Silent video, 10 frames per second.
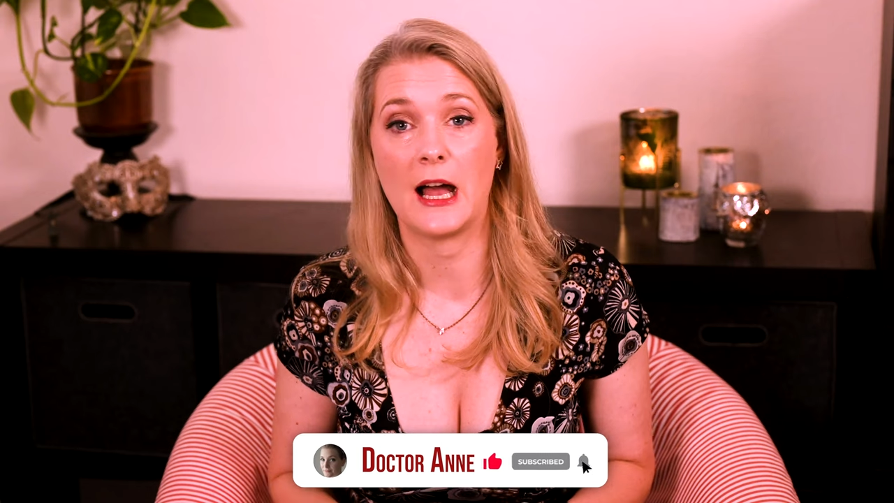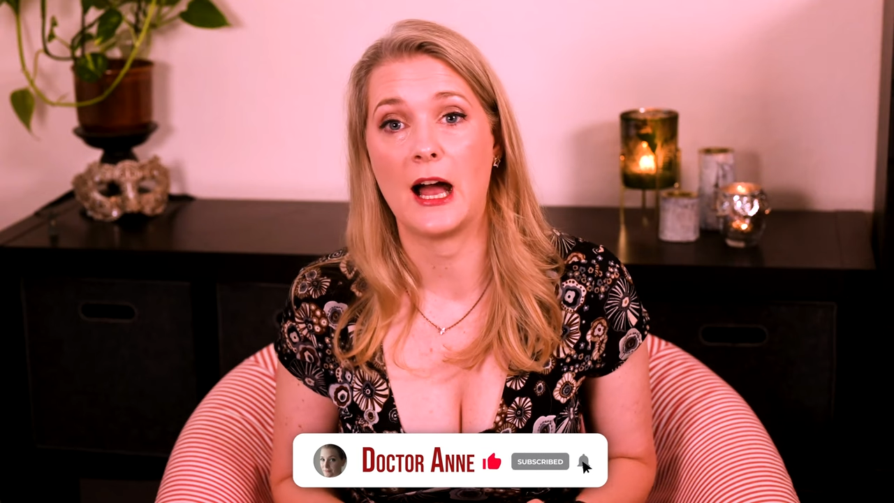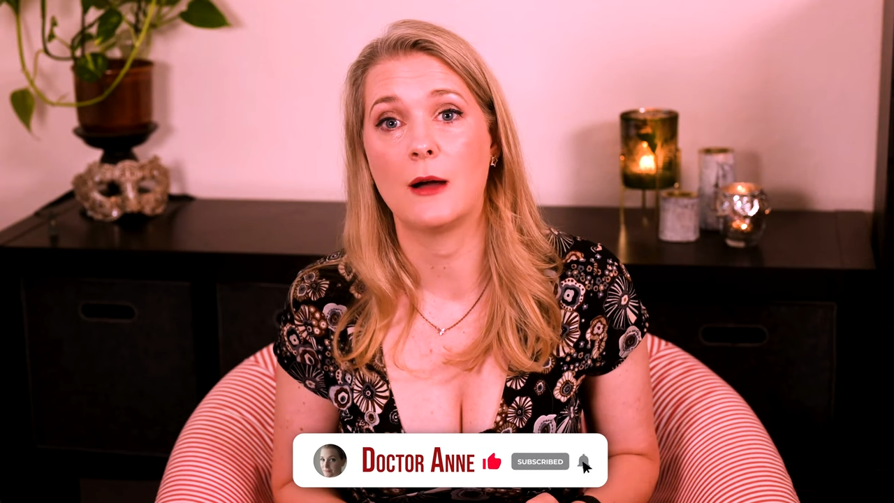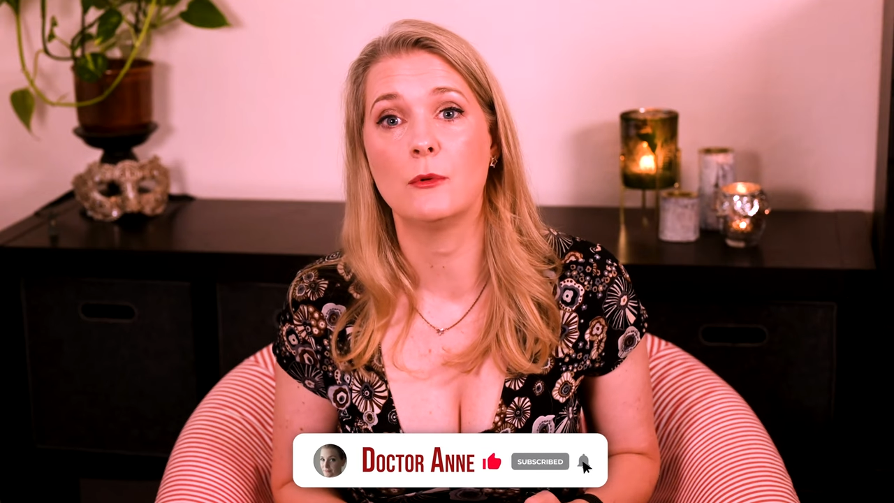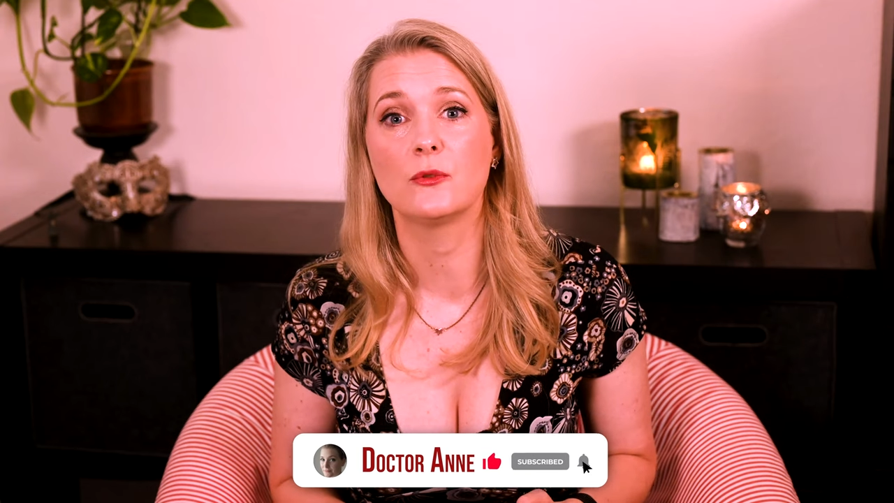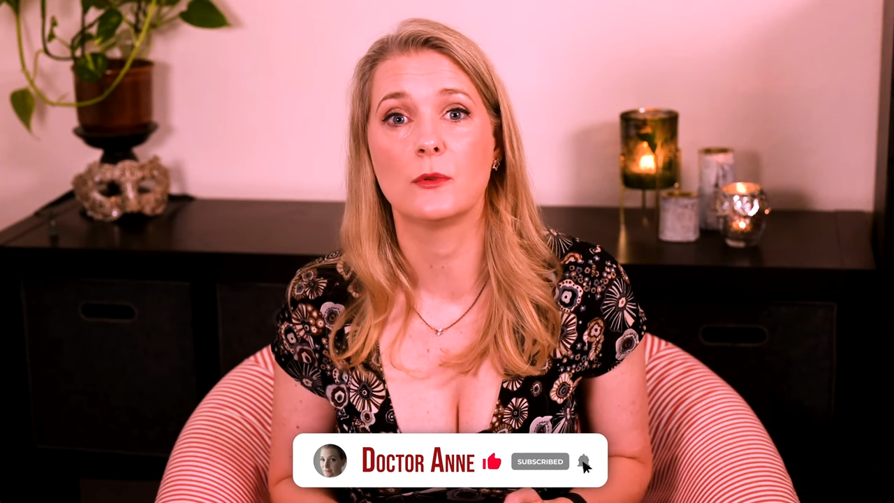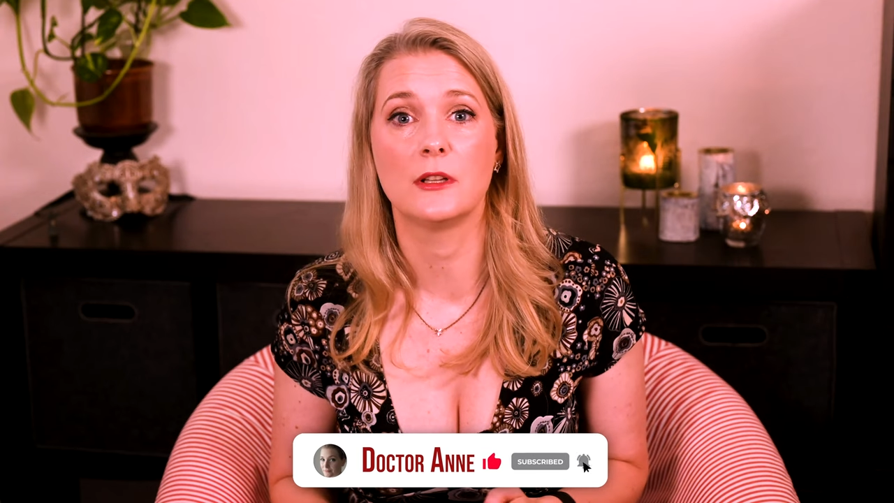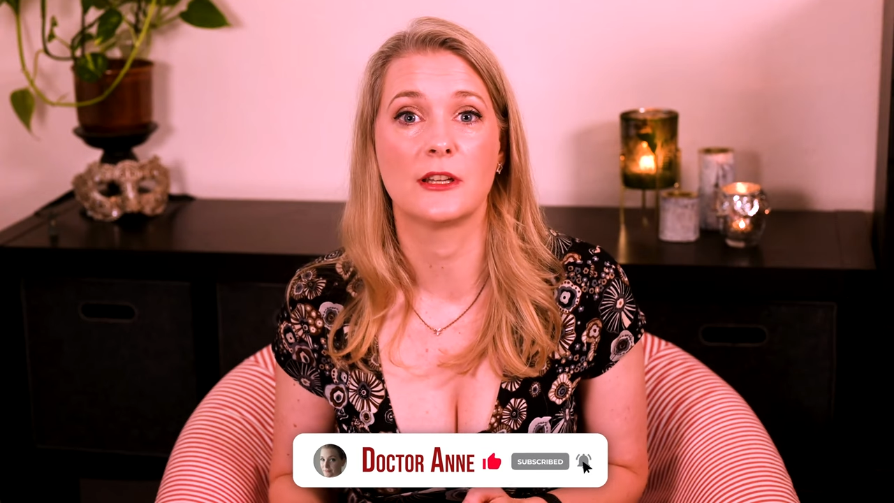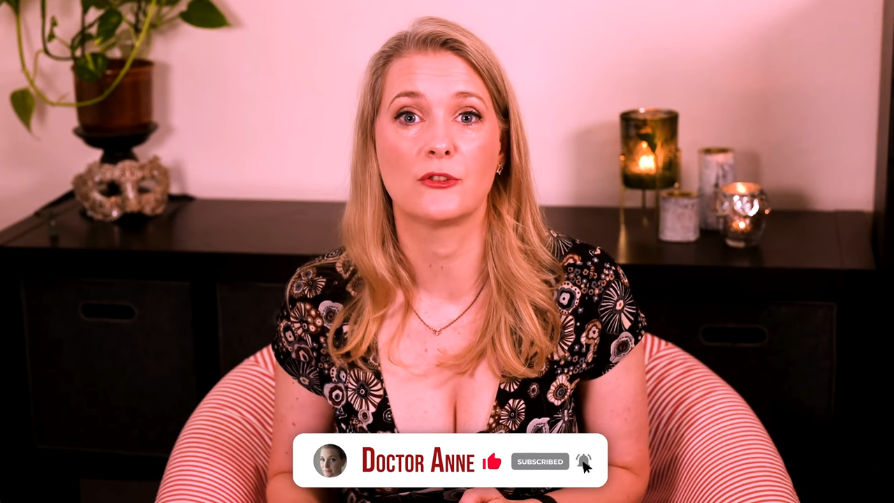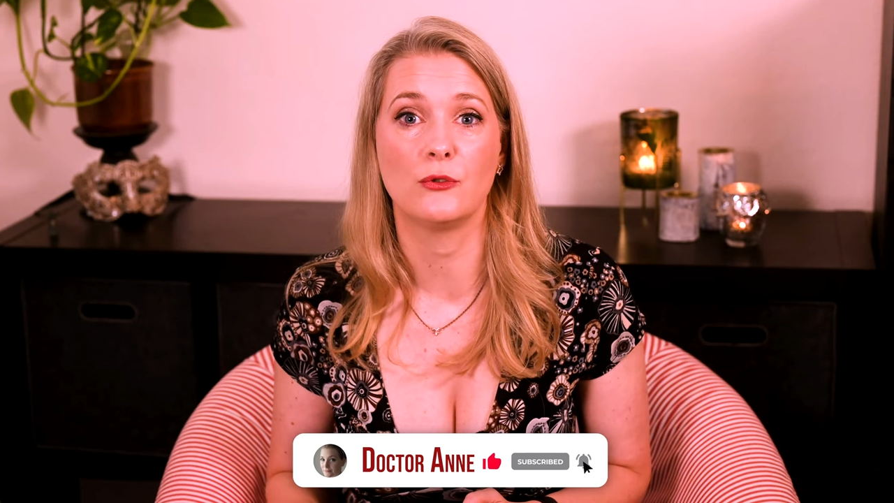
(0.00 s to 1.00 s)
I was
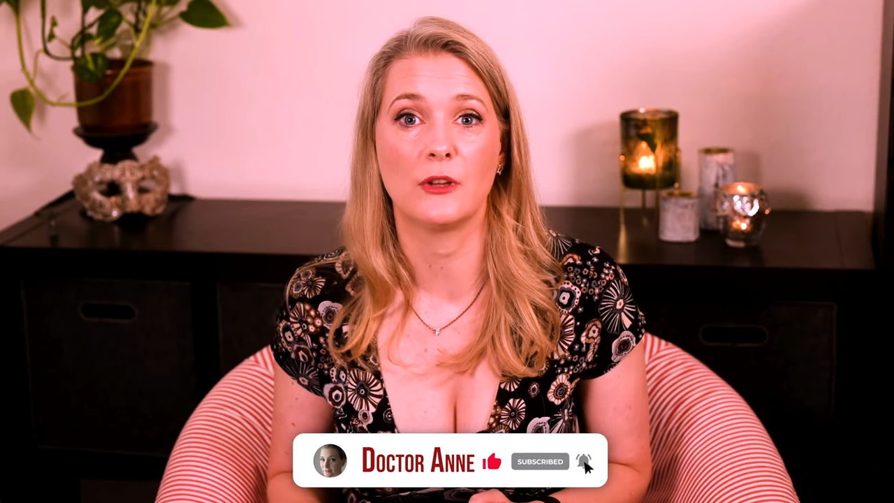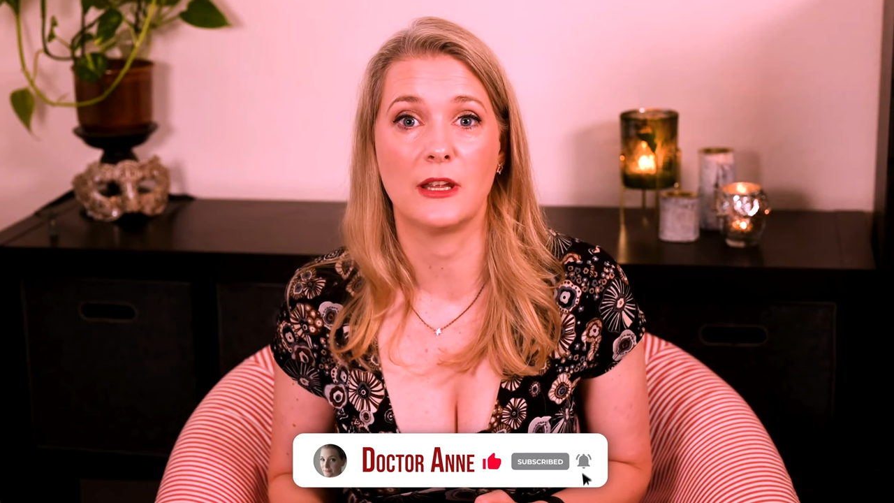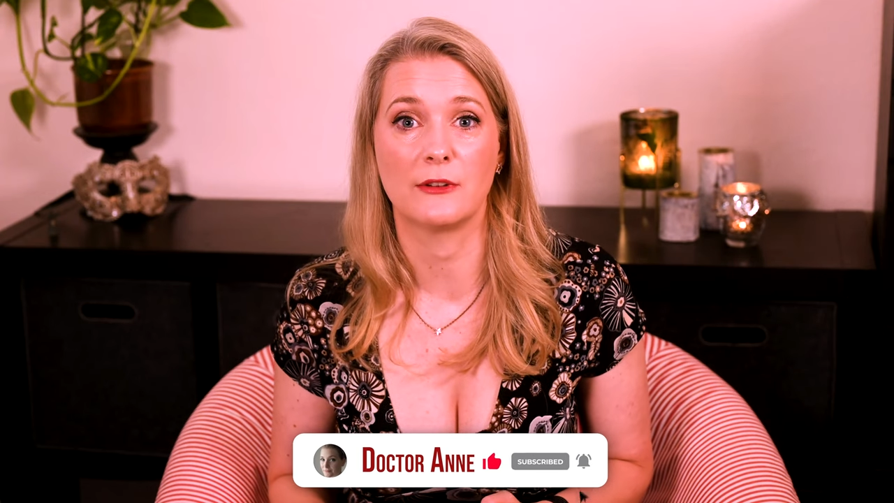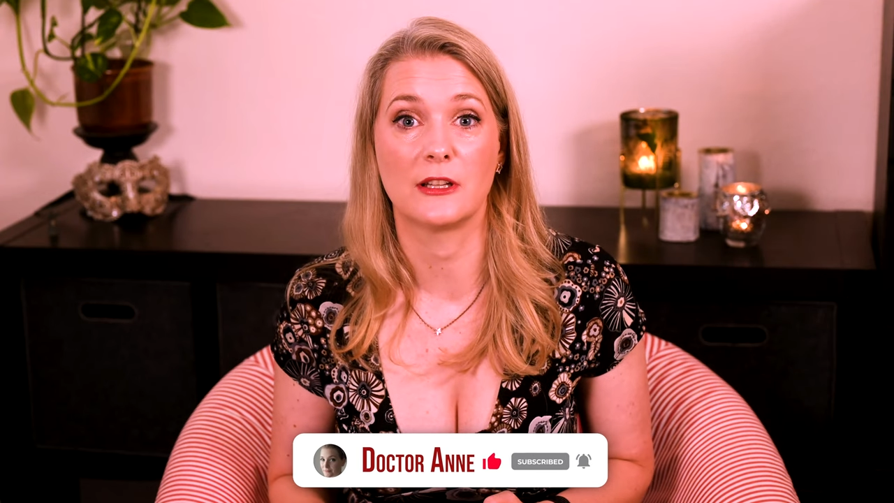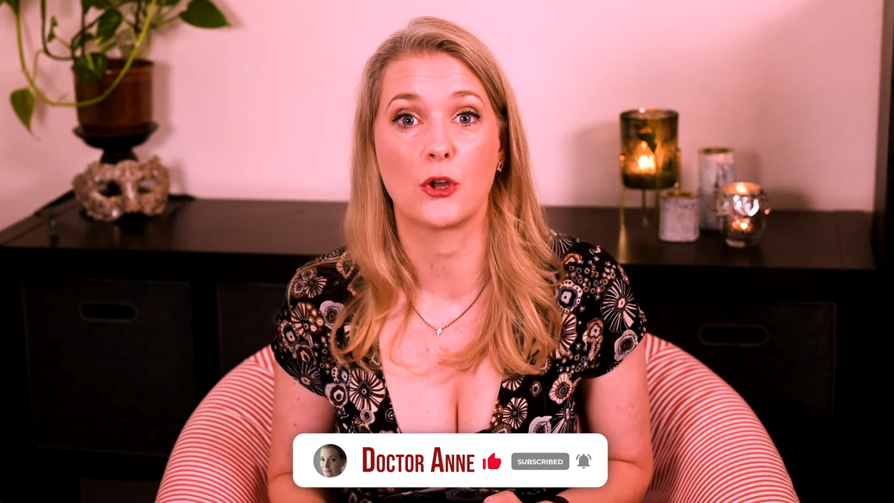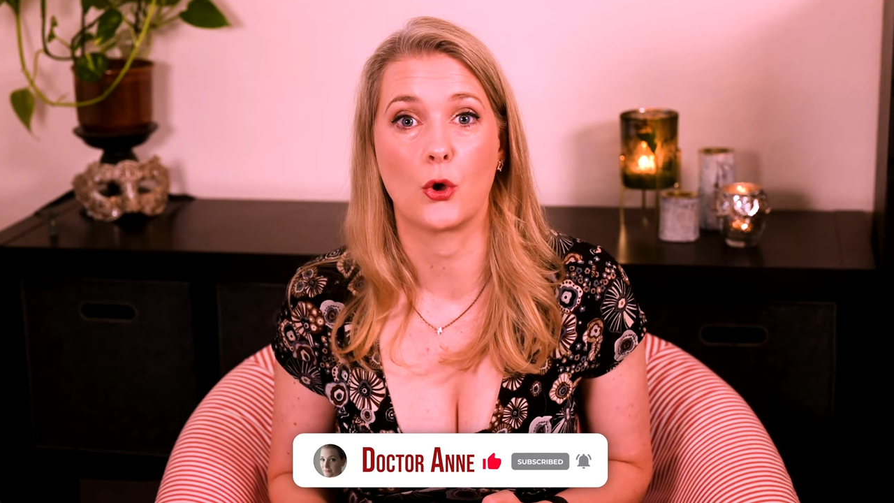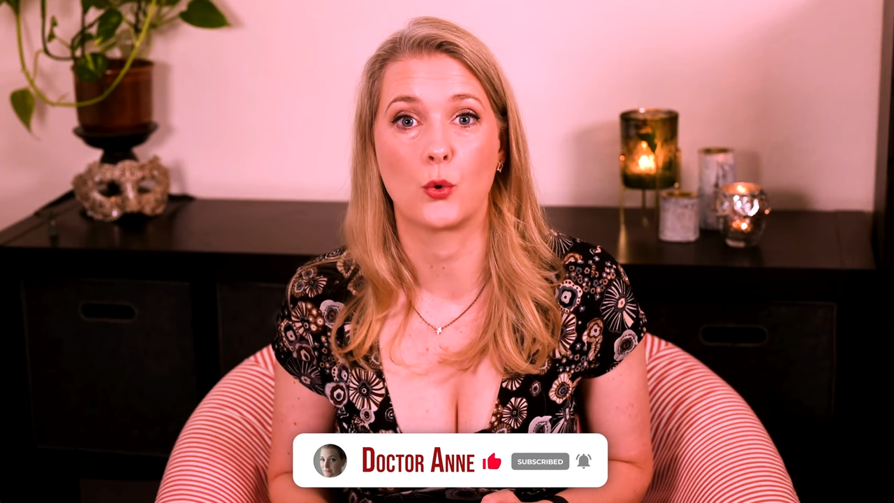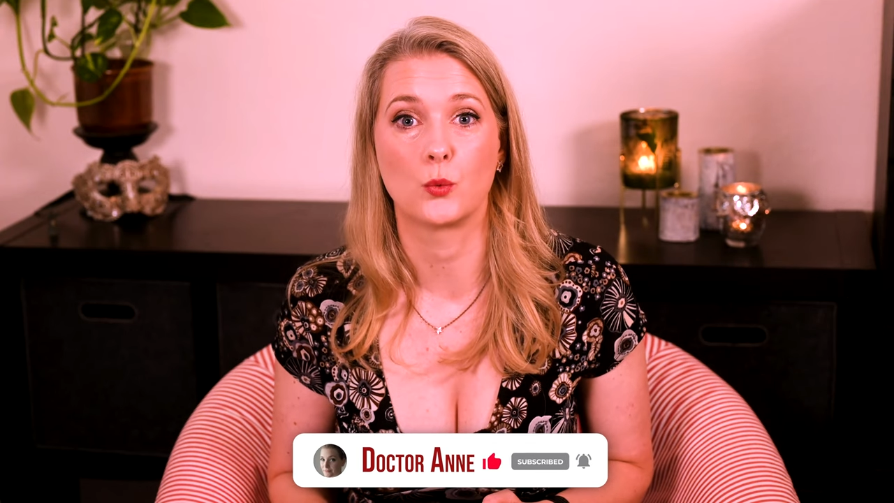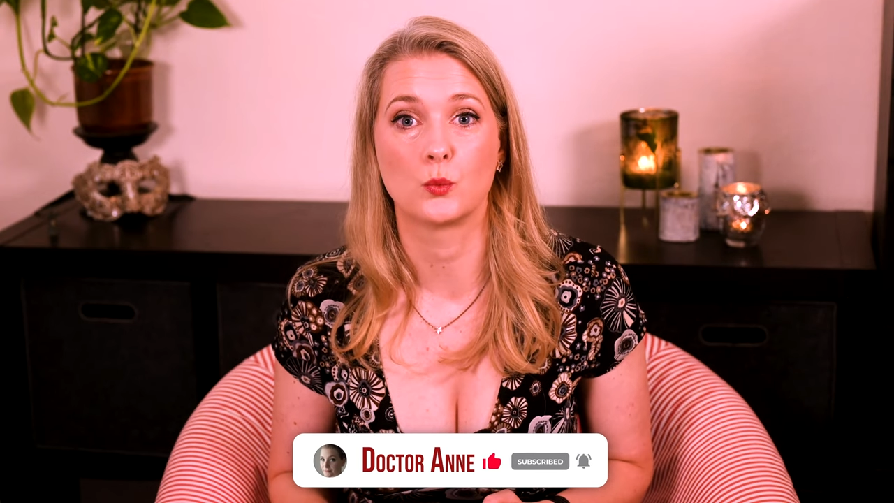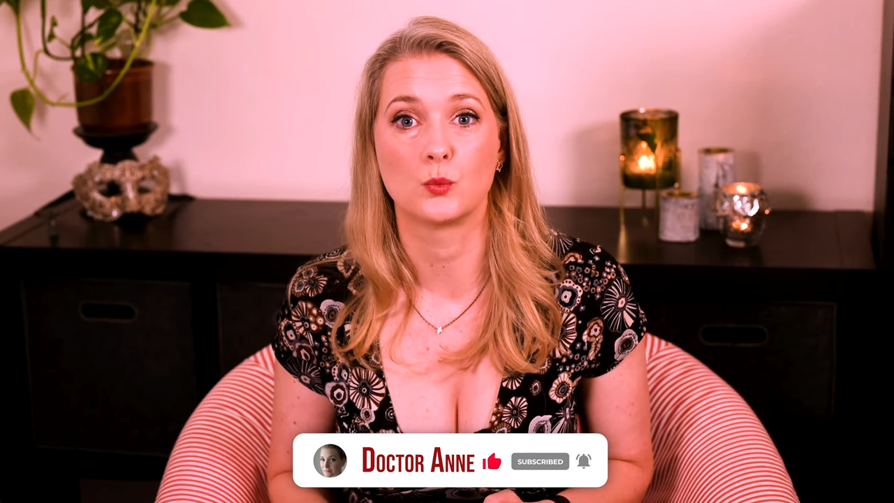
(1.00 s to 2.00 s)
willing to give it a go.